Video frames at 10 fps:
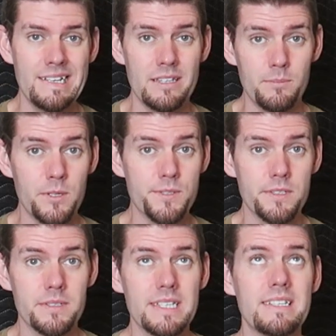The most
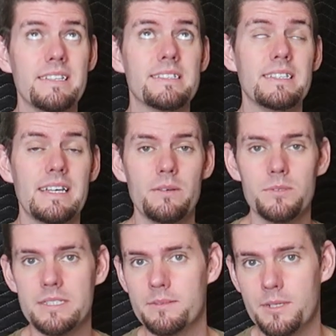I'll get is a light
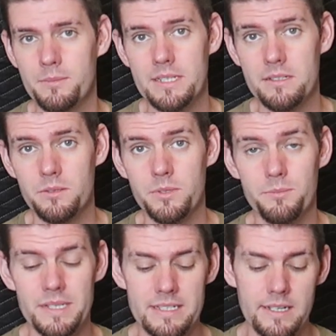will dim on me a little
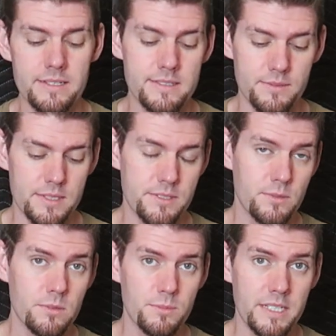bit because of this
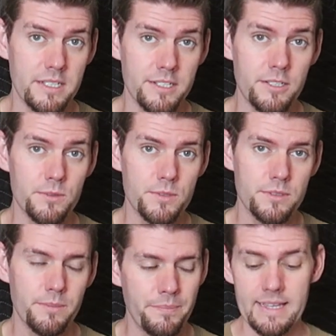tool being in
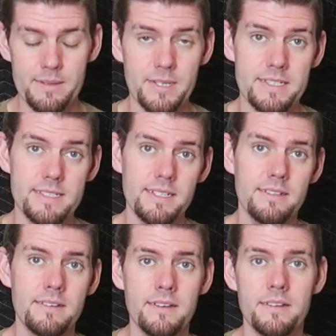use. That being
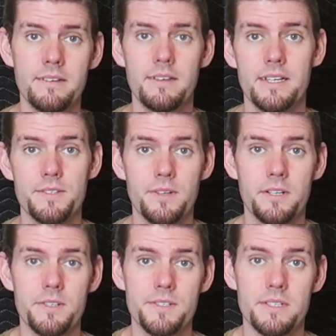said, as
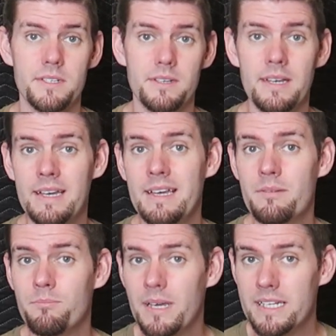far as the
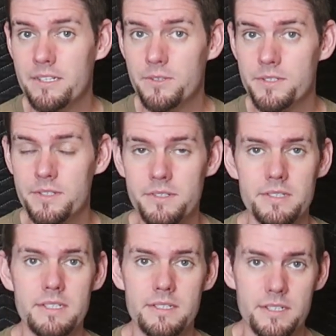main uses
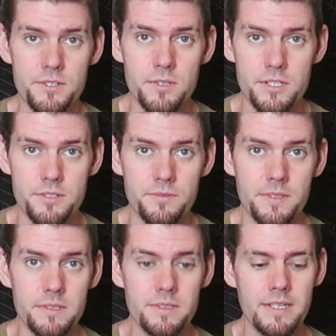in the construction
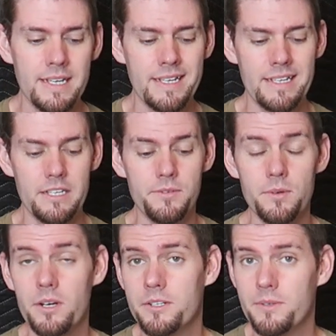field, if
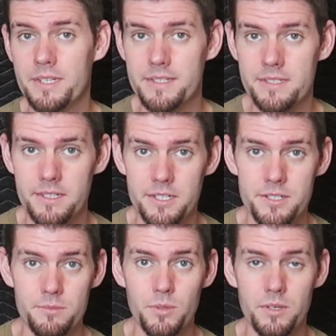you are doing
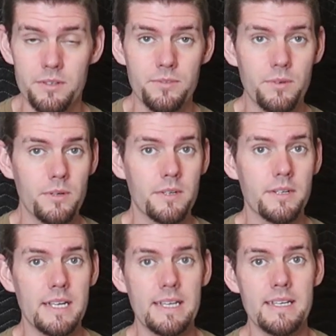insulation board
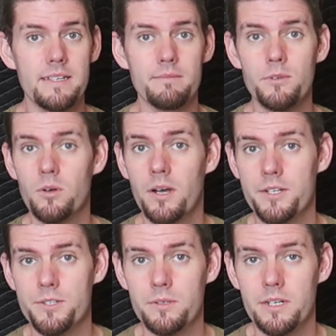for a
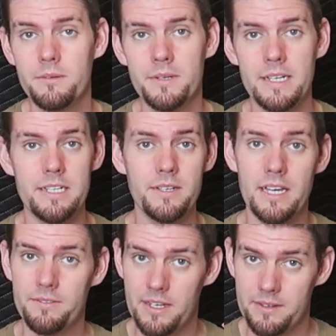garage door and you
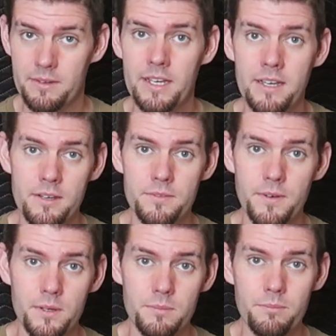have that
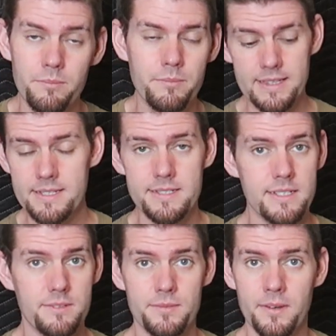foam, this
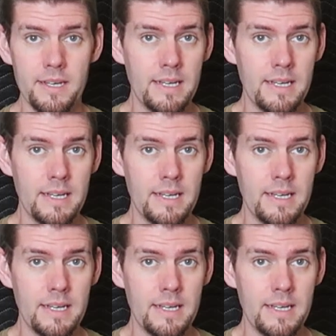stuff